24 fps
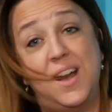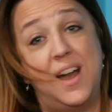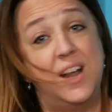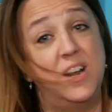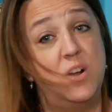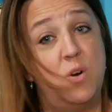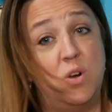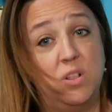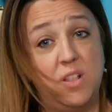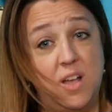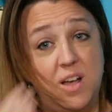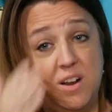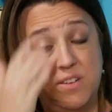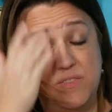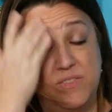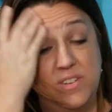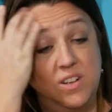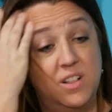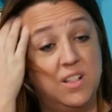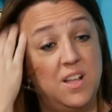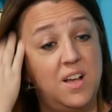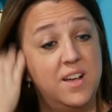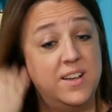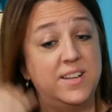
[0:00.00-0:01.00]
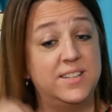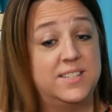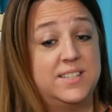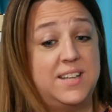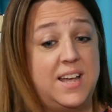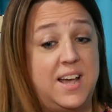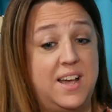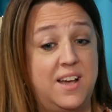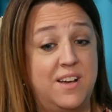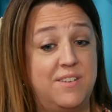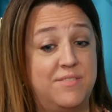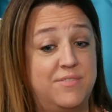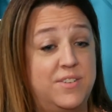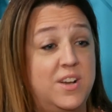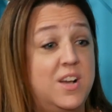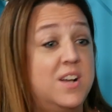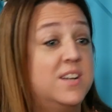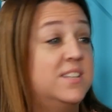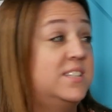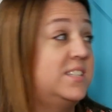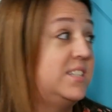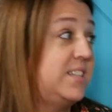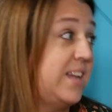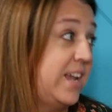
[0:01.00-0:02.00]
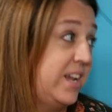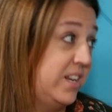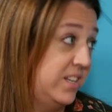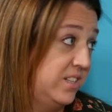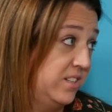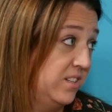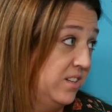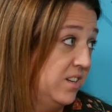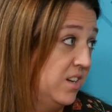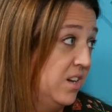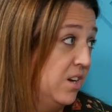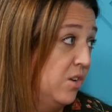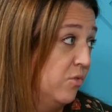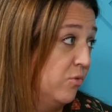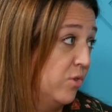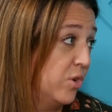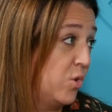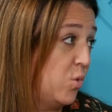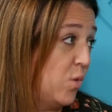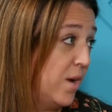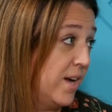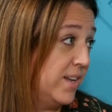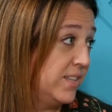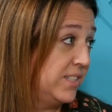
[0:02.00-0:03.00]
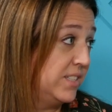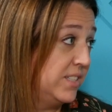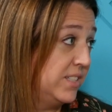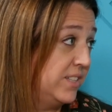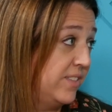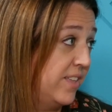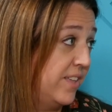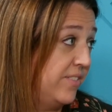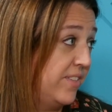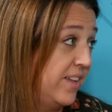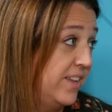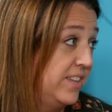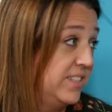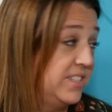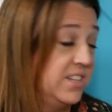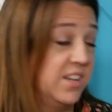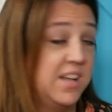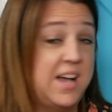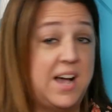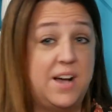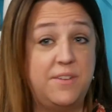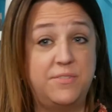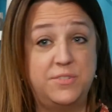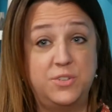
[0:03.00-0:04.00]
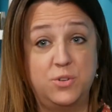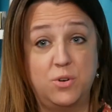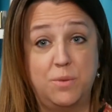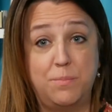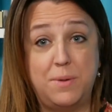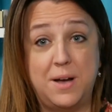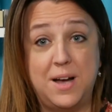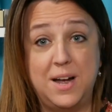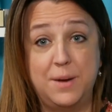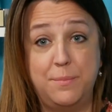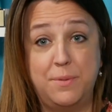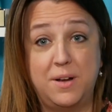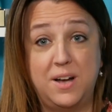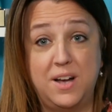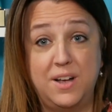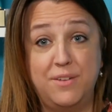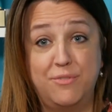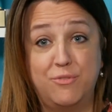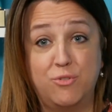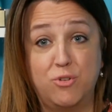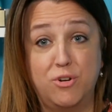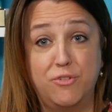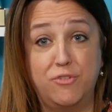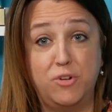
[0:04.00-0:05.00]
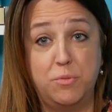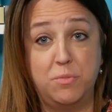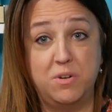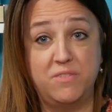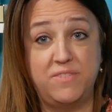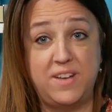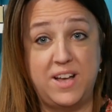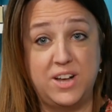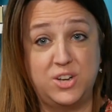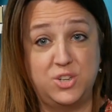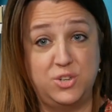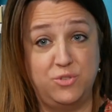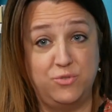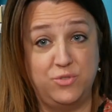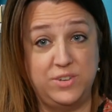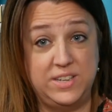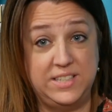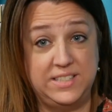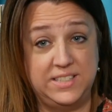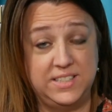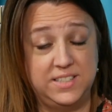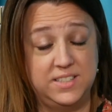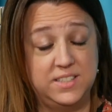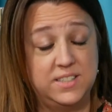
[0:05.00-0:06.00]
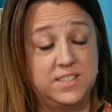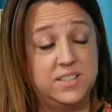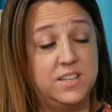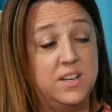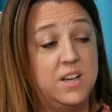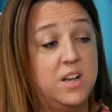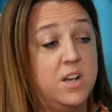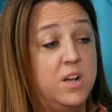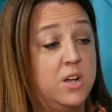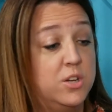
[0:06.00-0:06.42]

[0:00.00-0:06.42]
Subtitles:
I know a lot of clients have state requests that they still have to abide by for affirmative action reasons.